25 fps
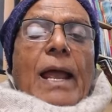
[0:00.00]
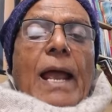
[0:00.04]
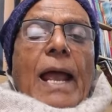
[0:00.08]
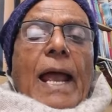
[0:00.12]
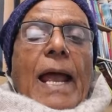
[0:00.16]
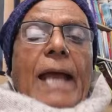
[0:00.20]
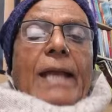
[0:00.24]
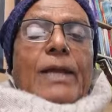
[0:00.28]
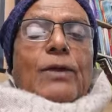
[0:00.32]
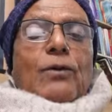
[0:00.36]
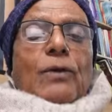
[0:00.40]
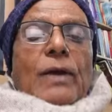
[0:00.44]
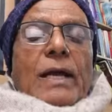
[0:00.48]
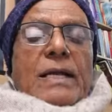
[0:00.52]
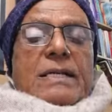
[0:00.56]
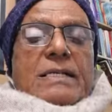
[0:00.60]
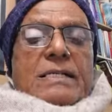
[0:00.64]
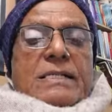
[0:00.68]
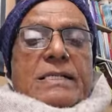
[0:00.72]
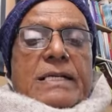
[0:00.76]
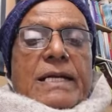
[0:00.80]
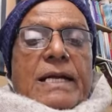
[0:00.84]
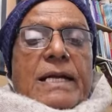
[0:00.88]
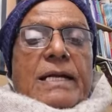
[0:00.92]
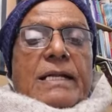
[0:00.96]
and you can
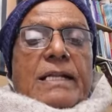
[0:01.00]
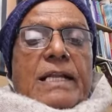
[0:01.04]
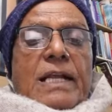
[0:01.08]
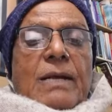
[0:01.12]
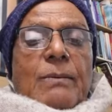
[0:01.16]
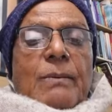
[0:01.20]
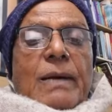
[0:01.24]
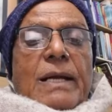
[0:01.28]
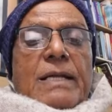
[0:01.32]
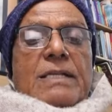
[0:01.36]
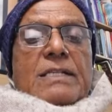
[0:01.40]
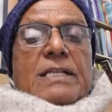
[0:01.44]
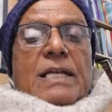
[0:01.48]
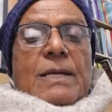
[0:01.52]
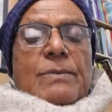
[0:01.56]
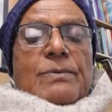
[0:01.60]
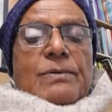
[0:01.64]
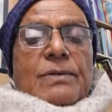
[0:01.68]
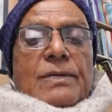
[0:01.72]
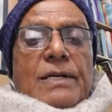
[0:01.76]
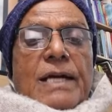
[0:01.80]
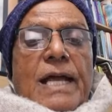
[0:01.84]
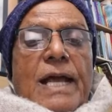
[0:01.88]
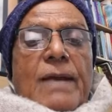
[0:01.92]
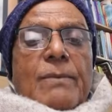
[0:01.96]
share them and
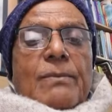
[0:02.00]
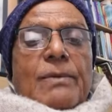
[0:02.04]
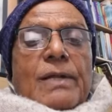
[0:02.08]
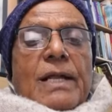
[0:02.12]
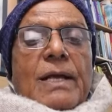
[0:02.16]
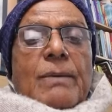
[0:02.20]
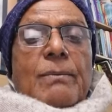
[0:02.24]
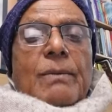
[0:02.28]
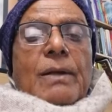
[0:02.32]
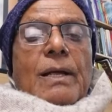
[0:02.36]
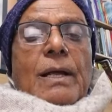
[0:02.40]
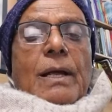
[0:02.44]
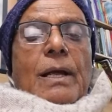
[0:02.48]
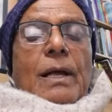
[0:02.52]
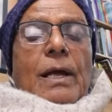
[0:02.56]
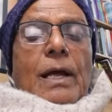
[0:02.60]
subscribe them